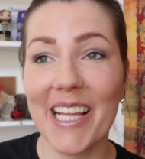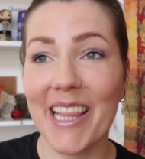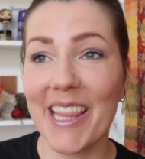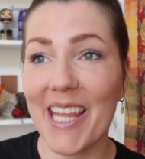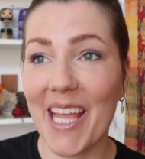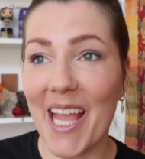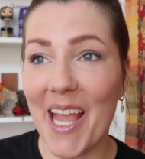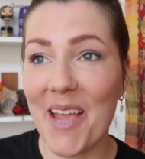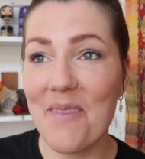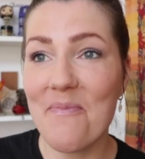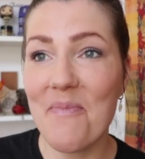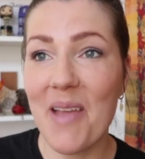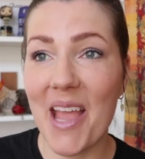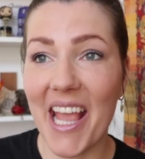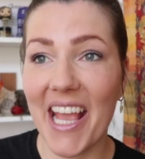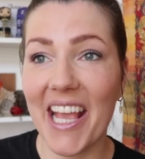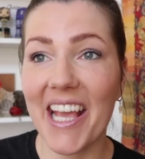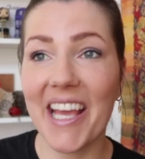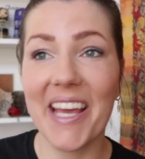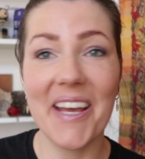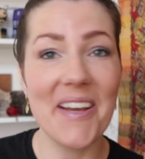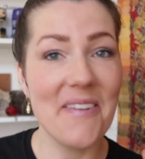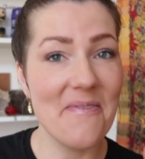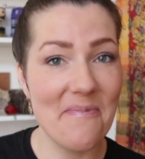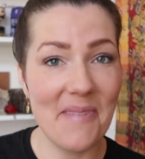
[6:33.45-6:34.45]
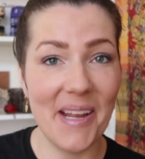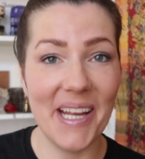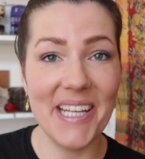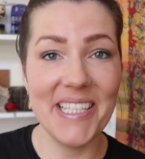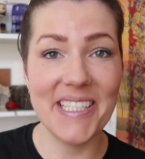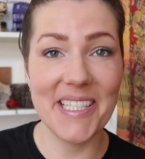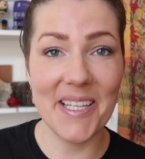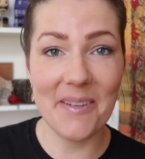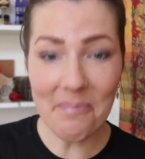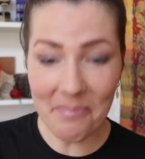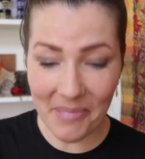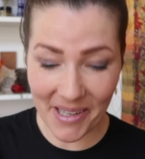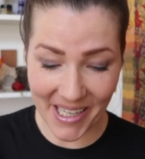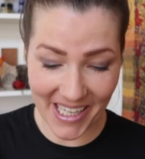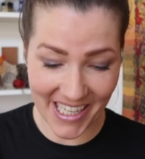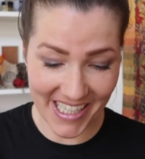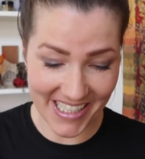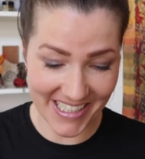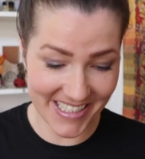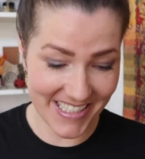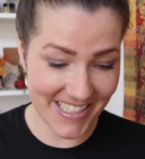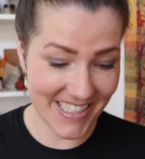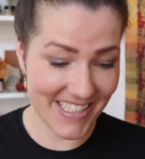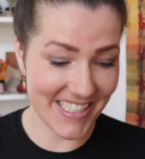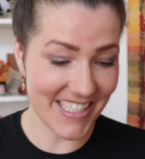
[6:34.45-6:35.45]
They make amazing
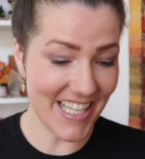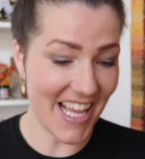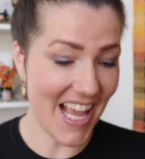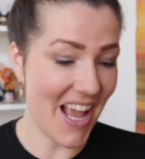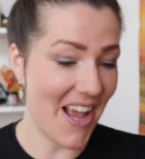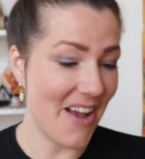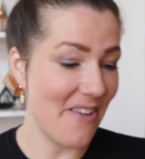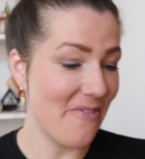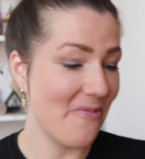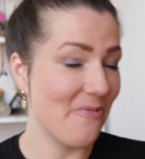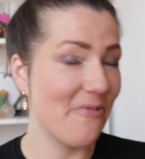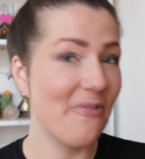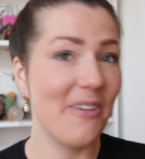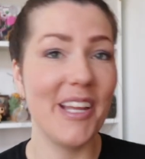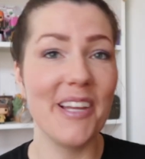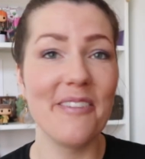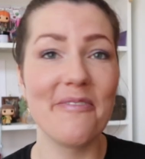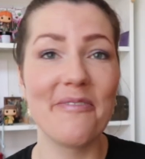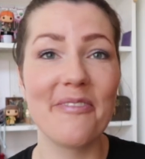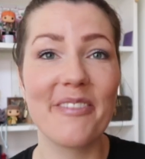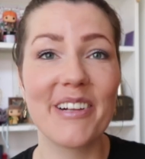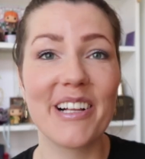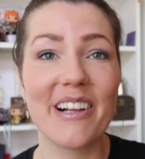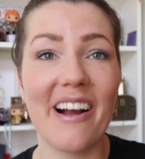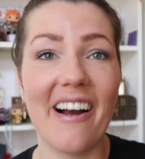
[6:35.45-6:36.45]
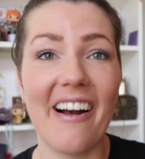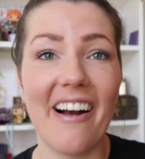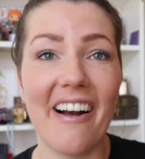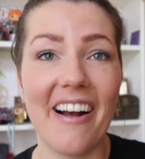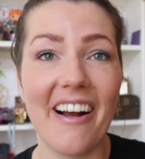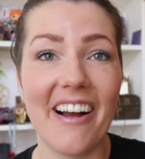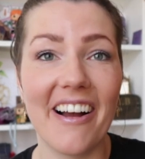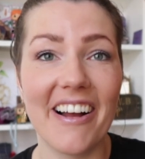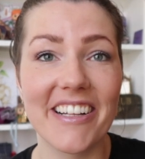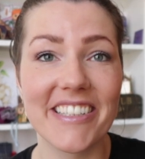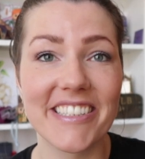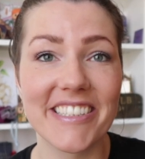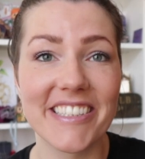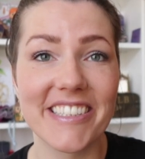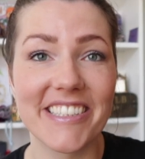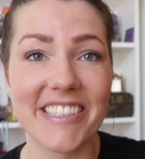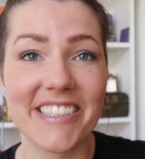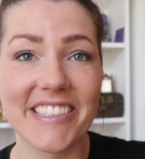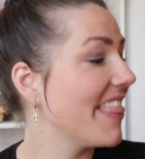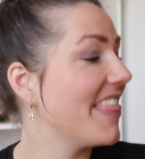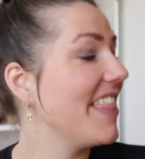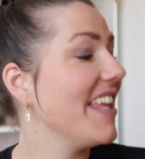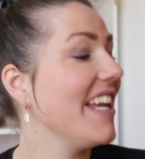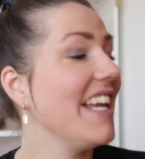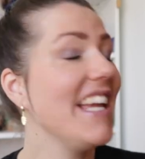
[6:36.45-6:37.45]
pins, and we've got
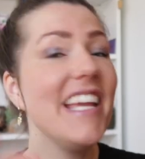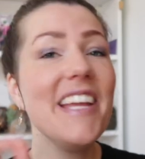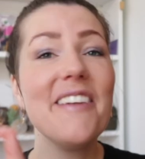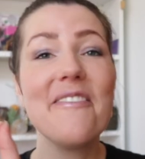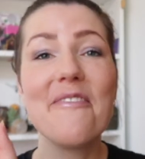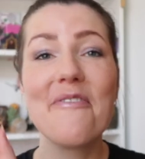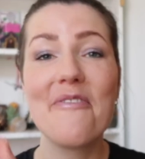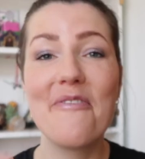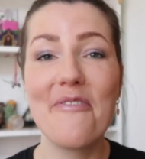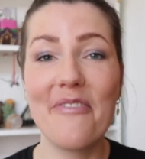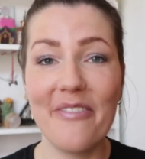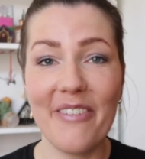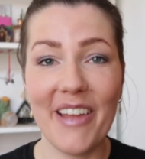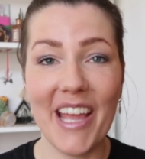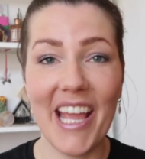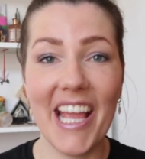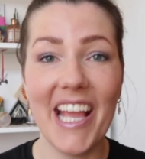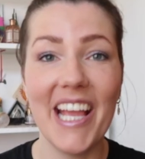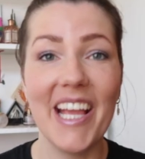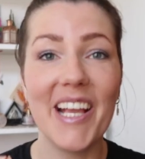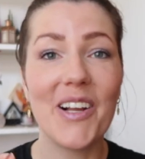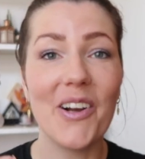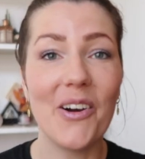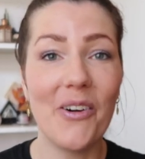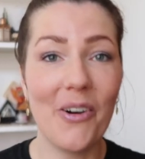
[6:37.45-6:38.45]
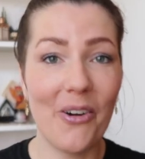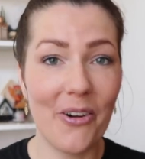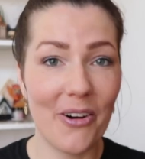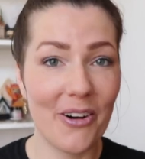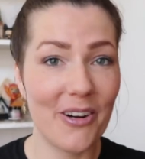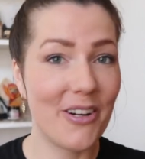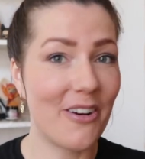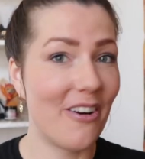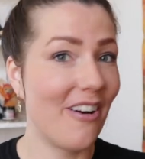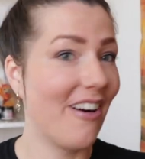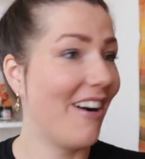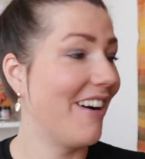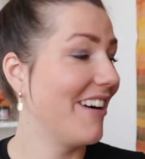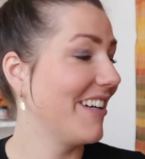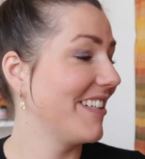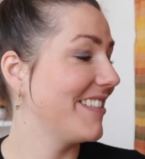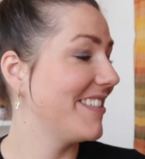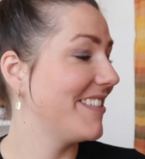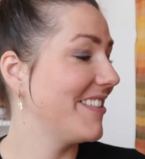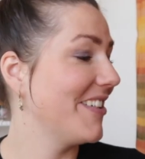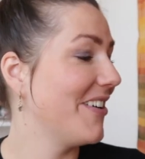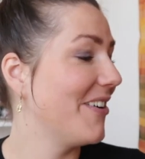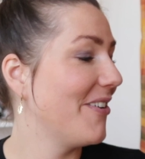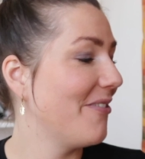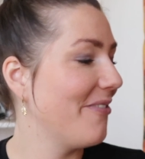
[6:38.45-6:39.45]
the fake Horcrux.
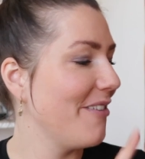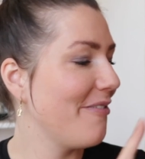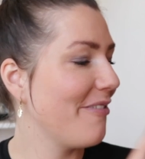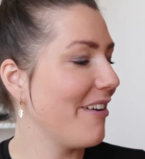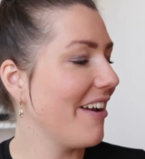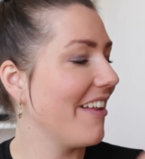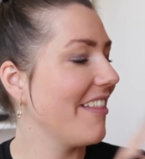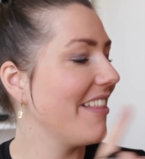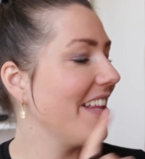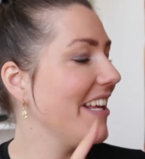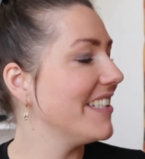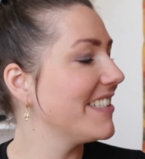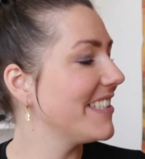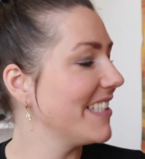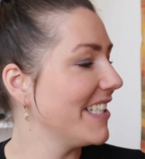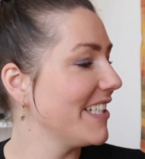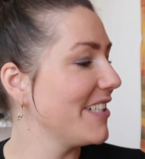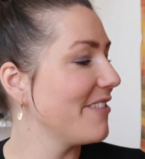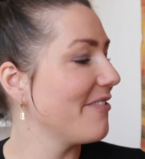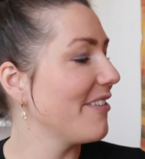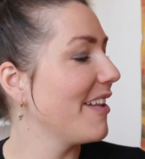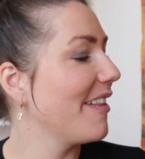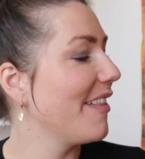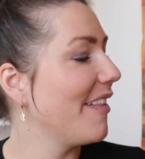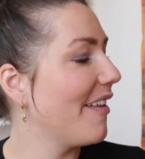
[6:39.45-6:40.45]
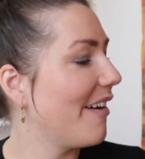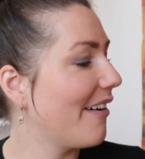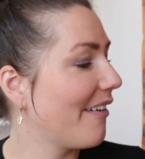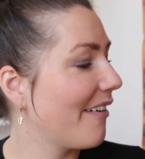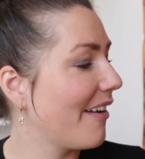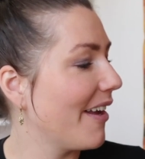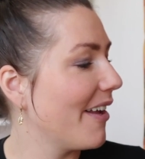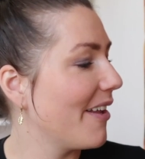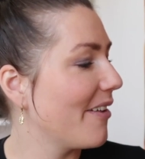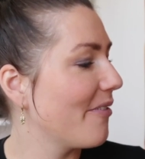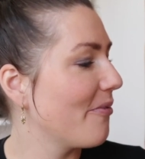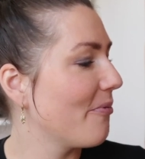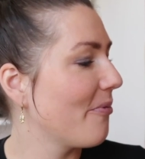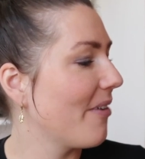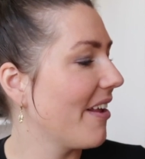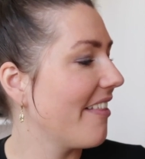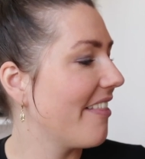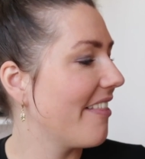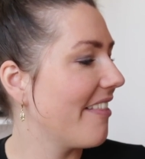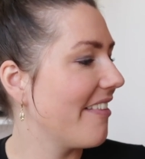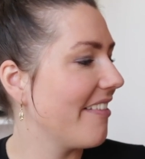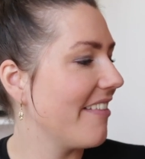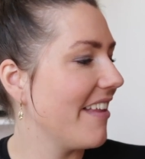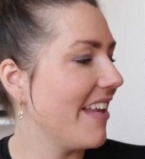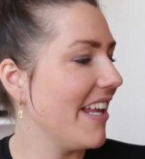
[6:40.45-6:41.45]
So we've got the Slytherin locket
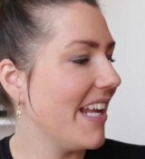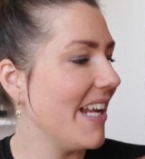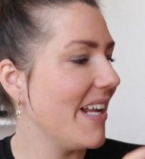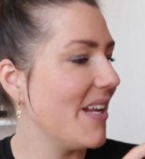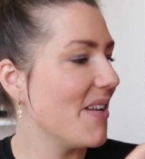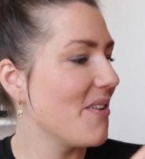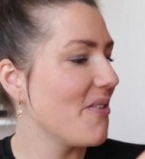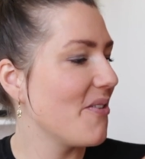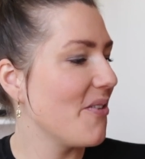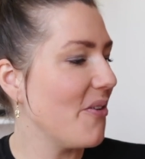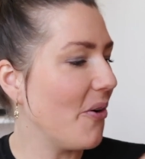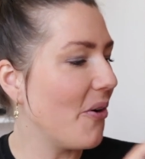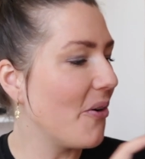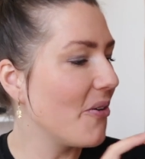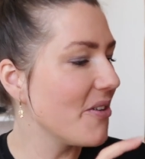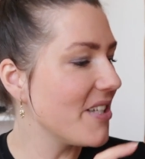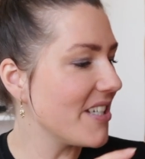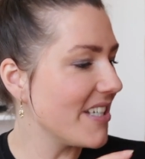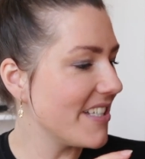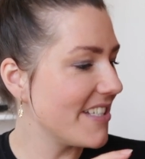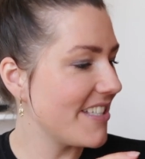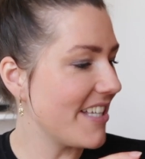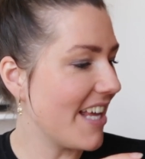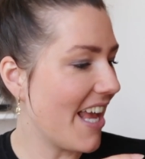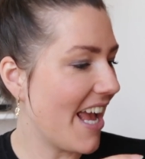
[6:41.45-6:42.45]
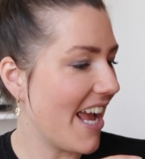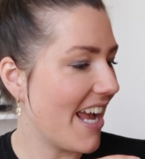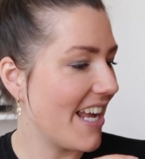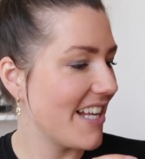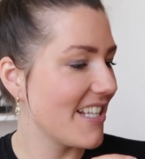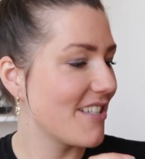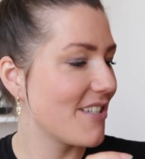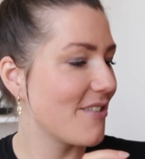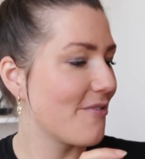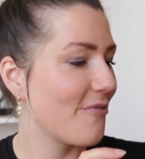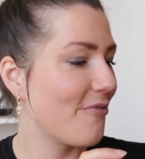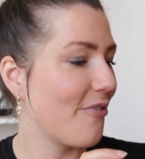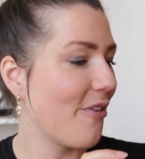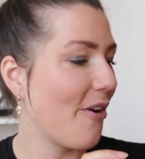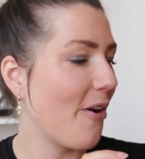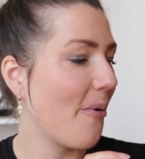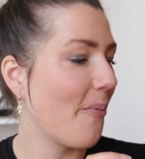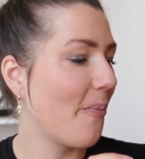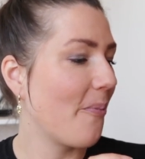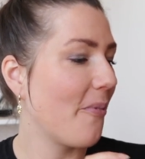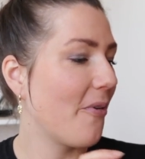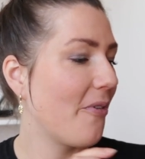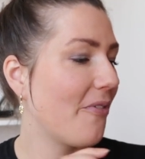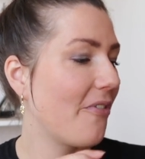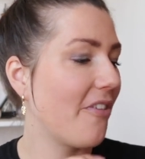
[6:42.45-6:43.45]
with the note attached
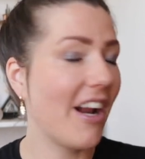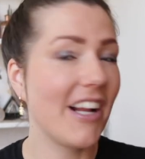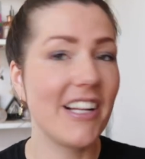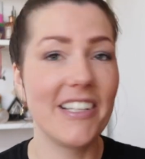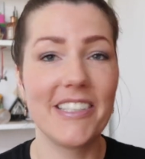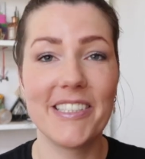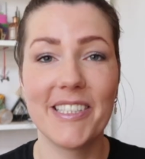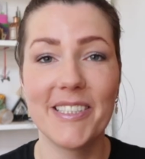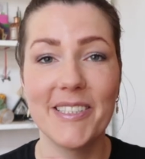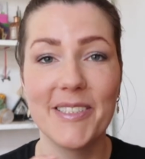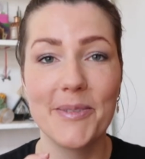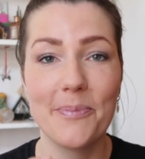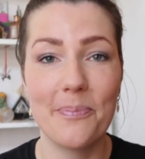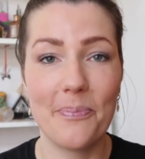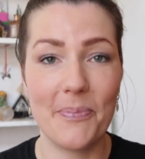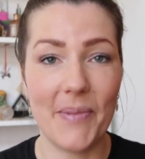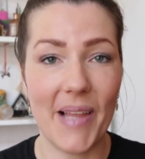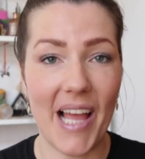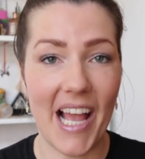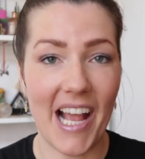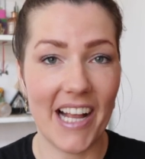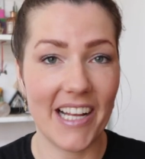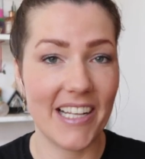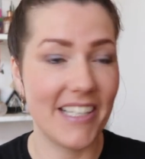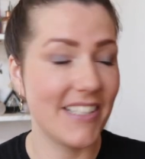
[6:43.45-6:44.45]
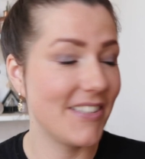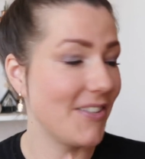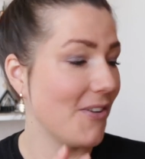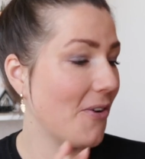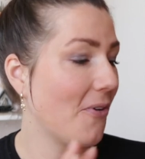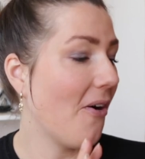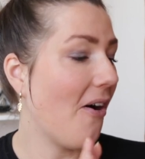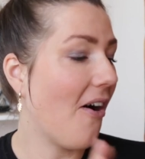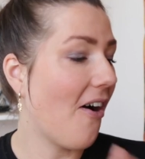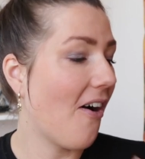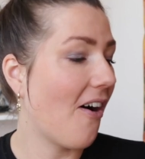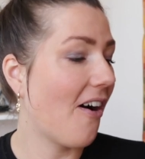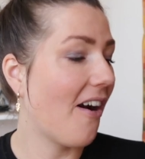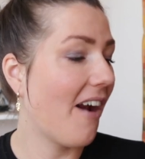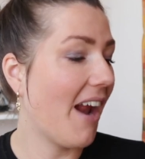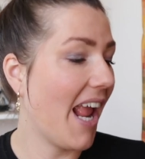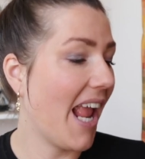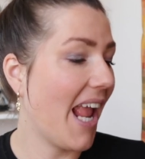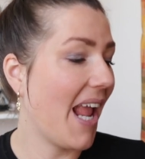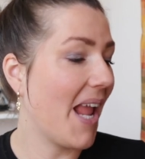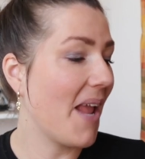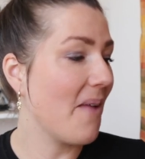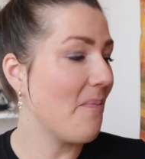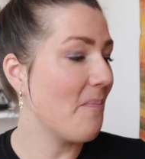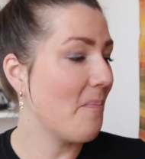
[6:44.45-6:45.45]
from Regulus Black, so
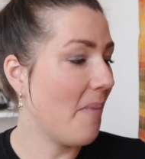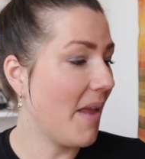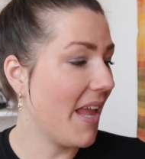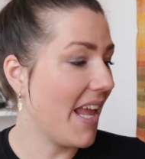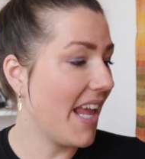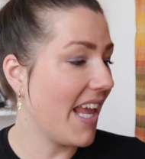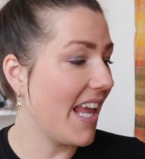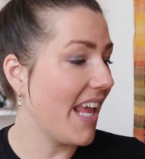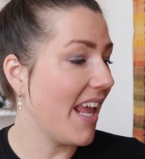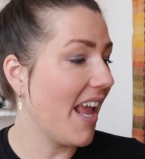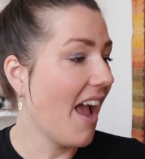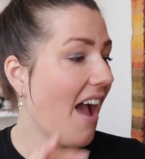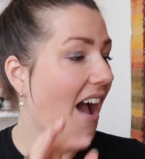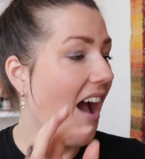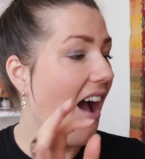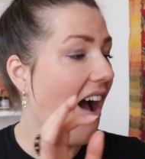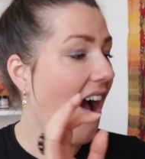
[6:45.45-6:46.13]
R-A-B.